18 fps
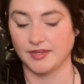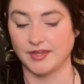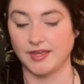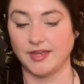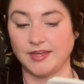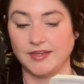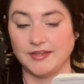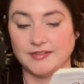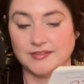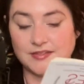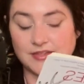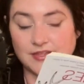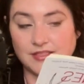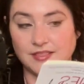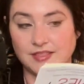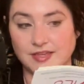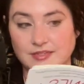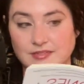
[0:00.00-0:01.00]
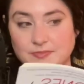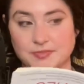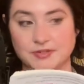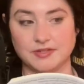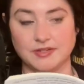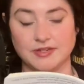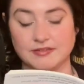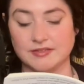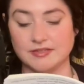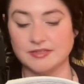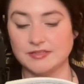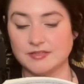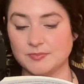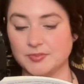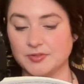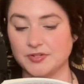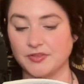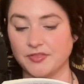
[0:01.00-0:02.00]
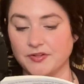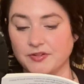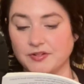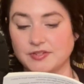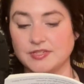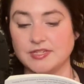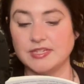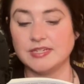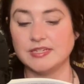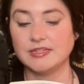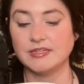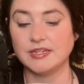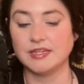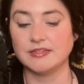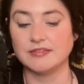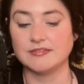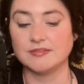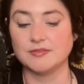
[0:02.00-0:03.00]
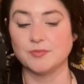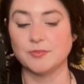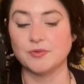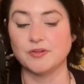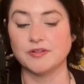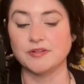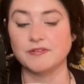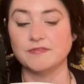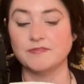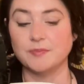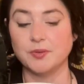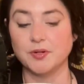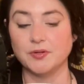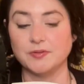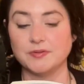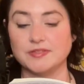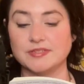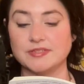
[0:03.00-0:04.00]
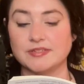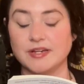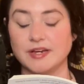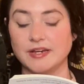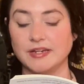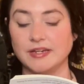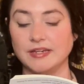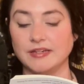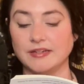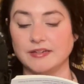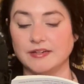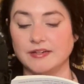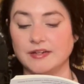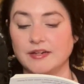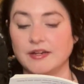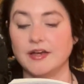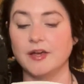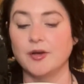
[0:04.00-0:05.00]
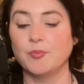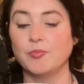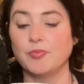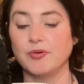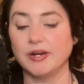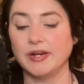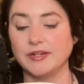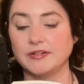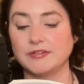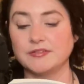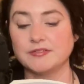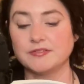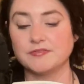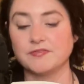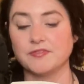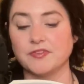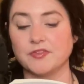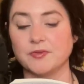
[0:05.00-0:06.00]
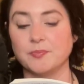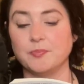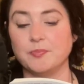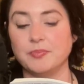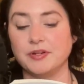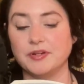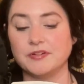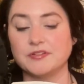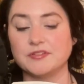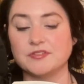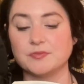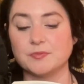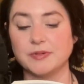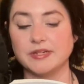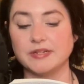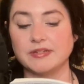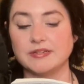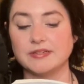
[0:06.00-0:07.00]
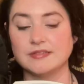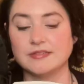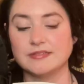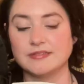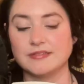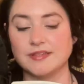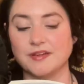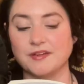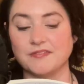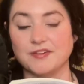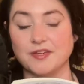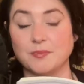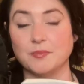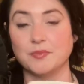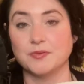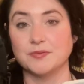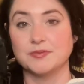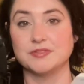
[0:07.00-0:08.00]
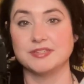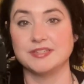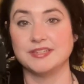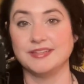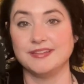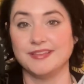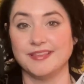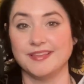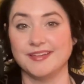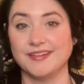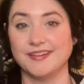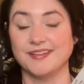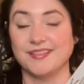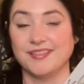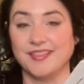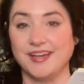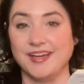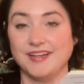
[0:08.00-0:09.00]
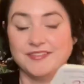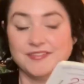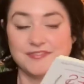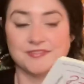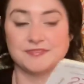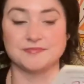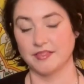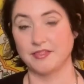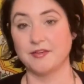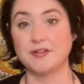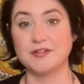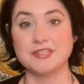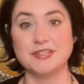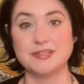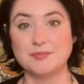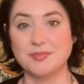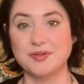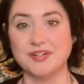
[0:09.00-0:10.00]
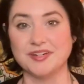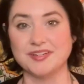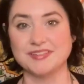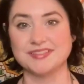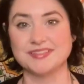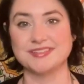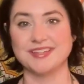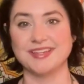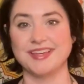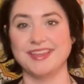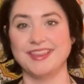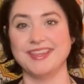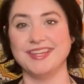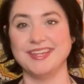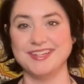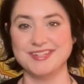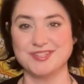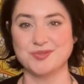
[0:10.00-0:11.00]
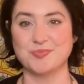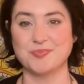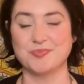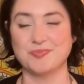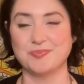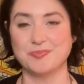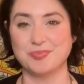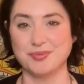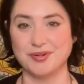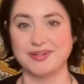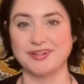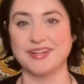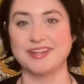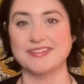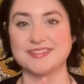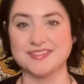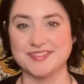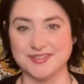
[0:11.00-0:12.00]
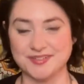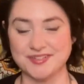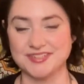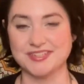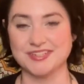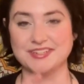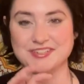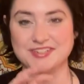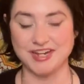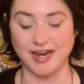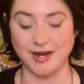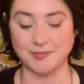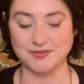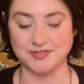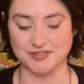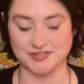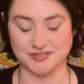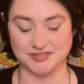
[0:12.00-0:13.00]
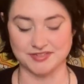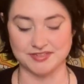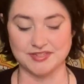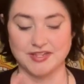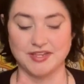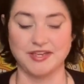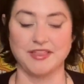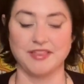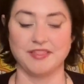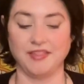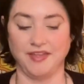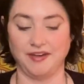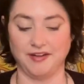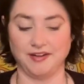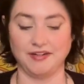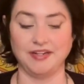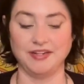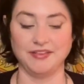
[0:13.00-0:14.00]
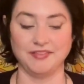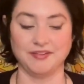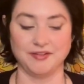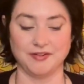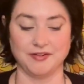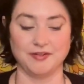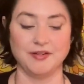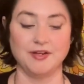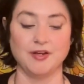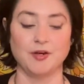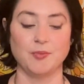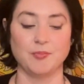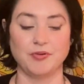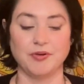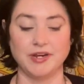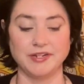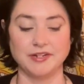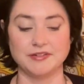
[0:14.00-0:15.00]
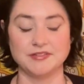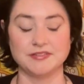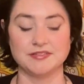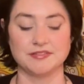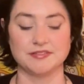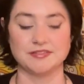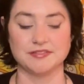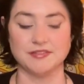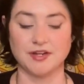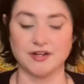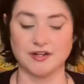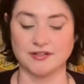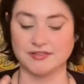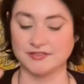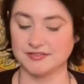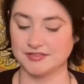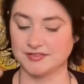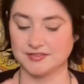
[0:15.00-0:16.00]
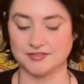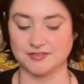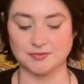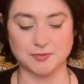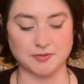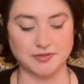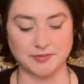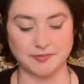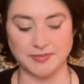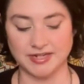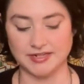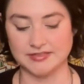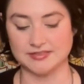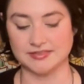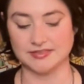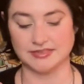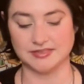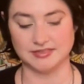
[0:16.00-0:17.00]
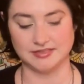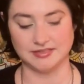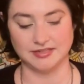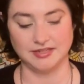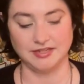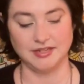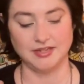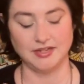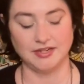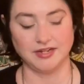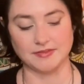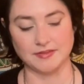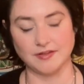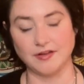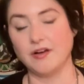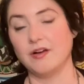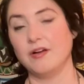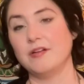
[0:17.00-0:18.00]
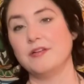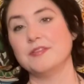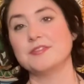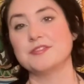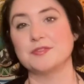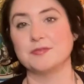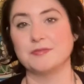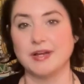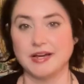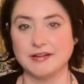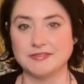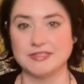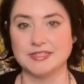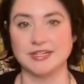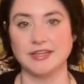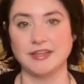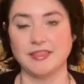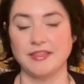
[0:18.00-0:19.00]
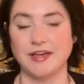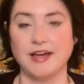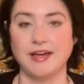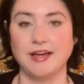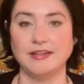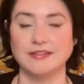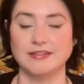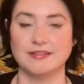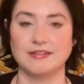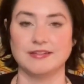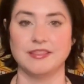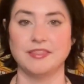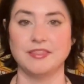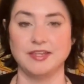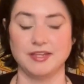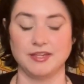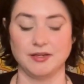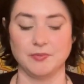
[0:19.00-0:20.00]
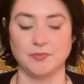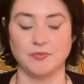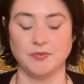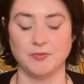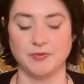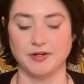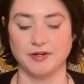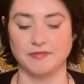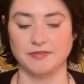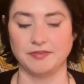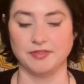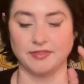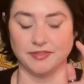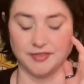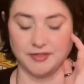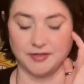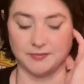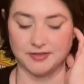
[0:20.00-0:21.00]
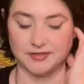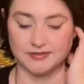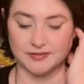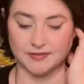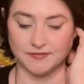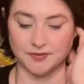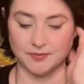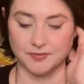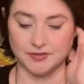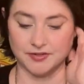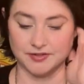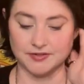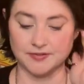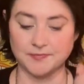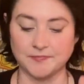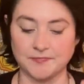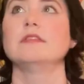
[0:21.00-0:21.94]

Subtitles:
And last but not least, Book 13 is the Book of Bones and Honey, Prayers for the Bittersweetness of a Most Heathen Life. 13 books, and each book has 13 chapters that are either prayers, songs, story medicine, all surrounding that theme, whatever the theme is of the book.